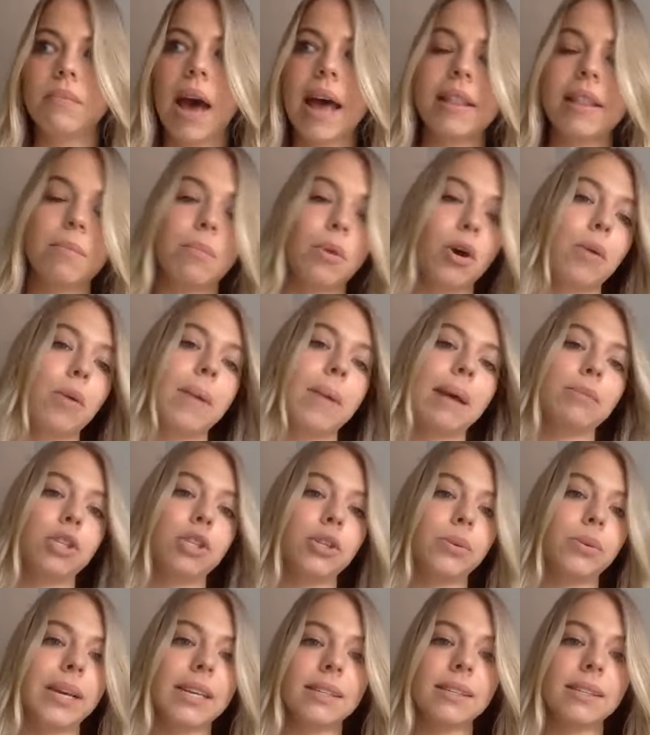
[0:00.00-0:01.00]
at the moment, I'm
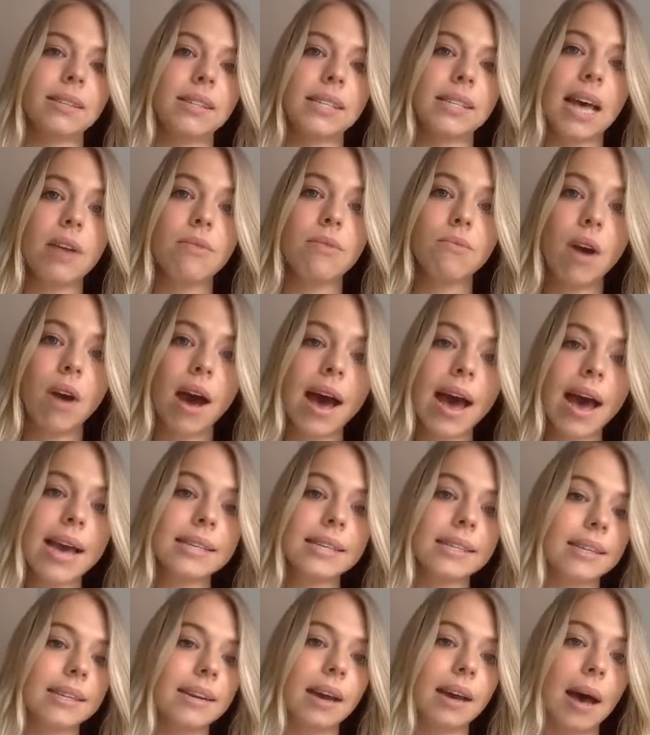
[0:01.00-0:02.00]
doing
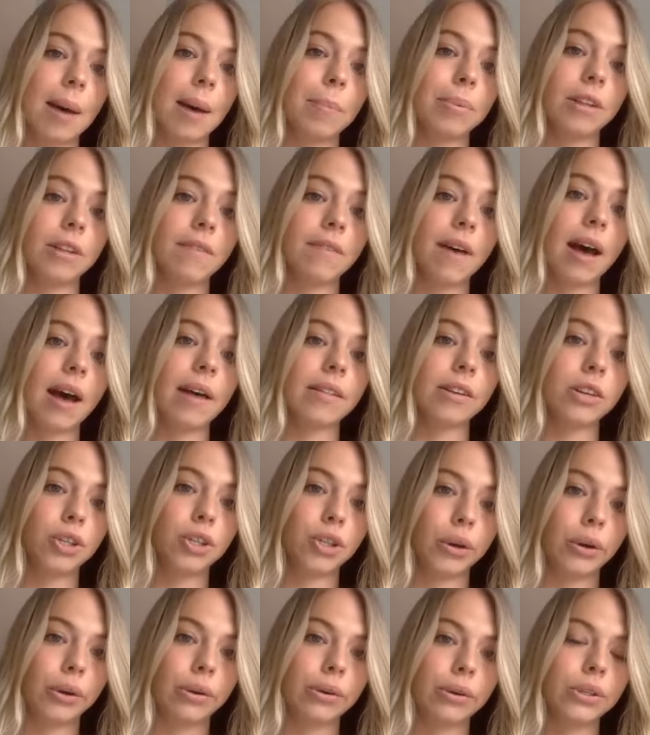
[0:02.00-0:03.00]
Sunrise and a couple of other
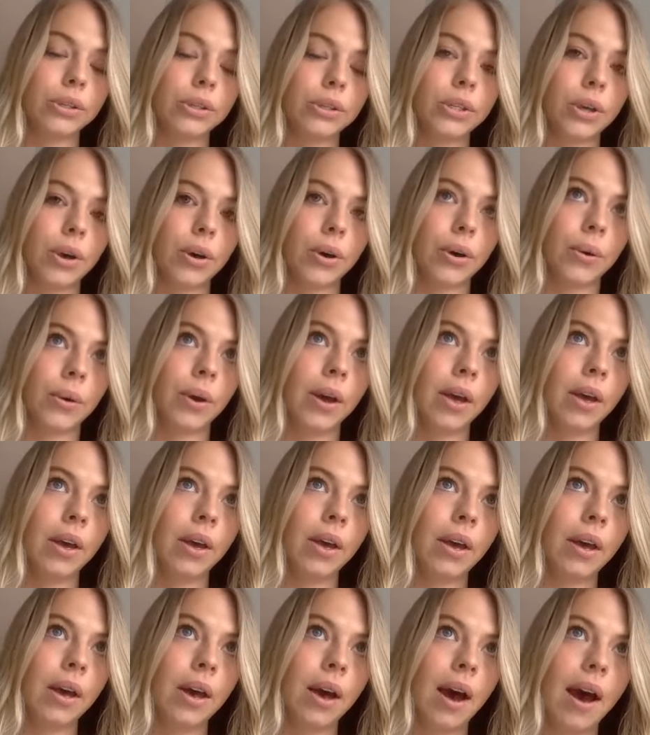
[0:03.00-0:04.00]
shows. So
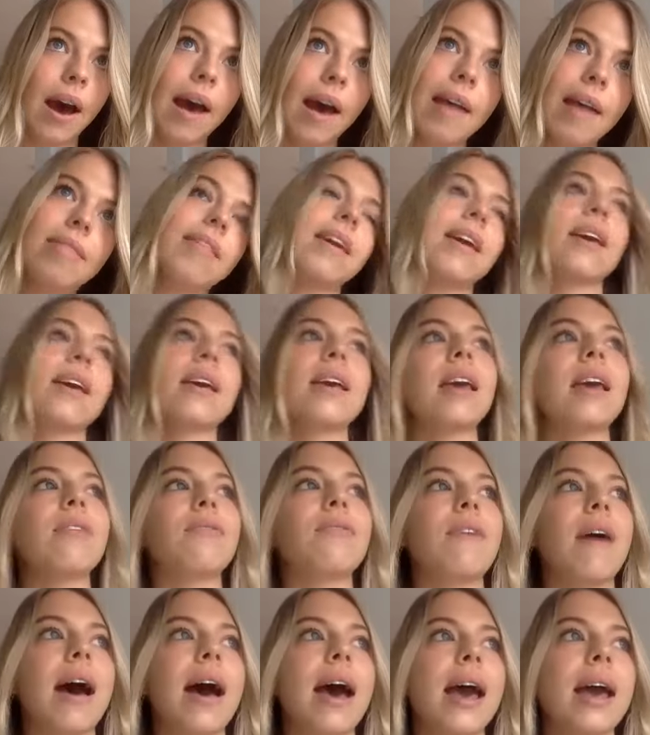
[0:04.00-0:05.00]
I think if
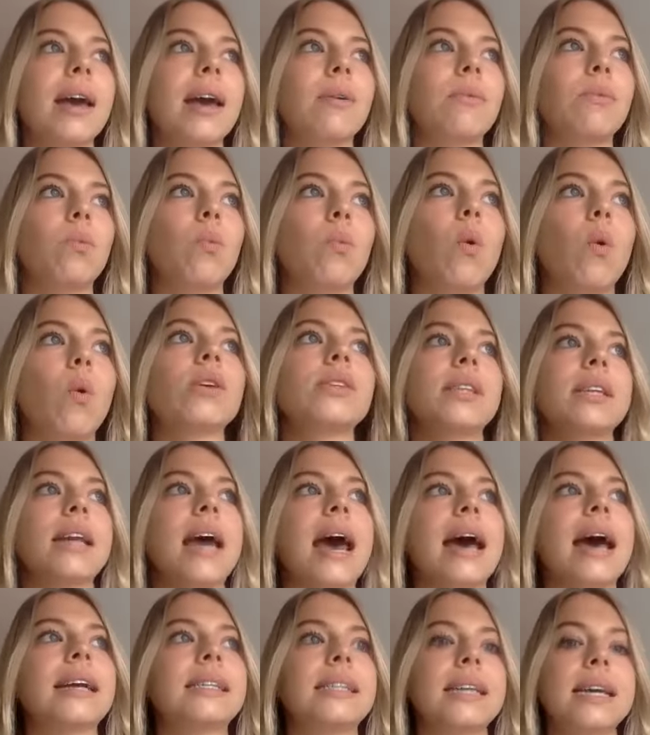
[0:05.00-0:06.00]
I wasn't
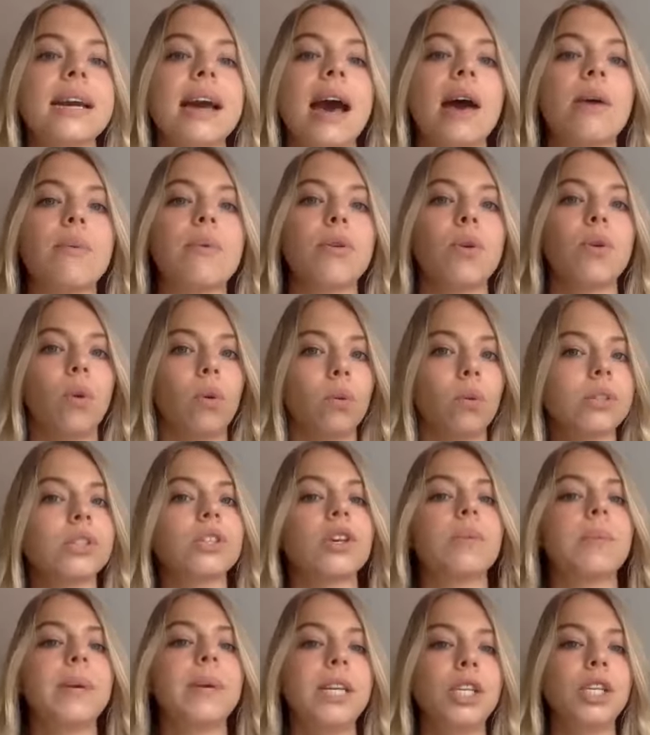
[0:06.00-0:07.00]
acting, I would
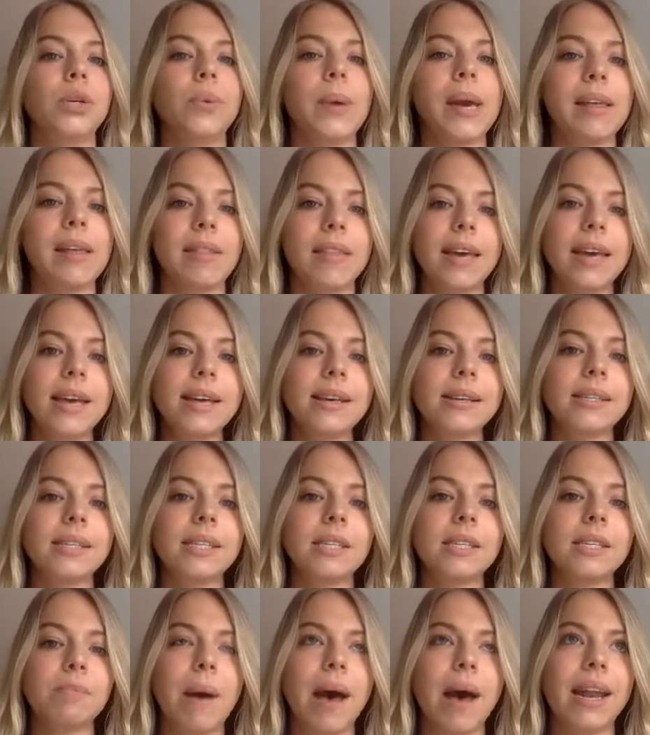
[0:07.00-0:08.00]
also be doing
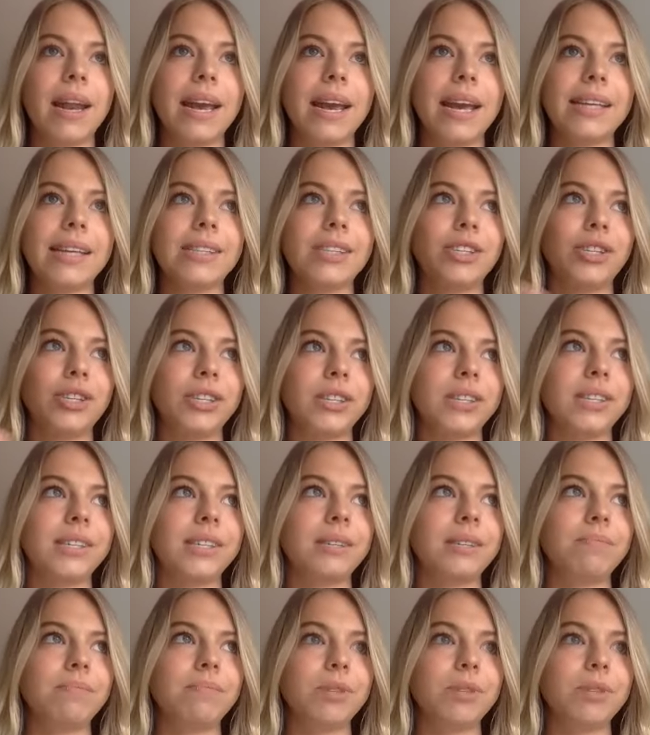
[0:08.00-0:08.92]
this, but mm. it's just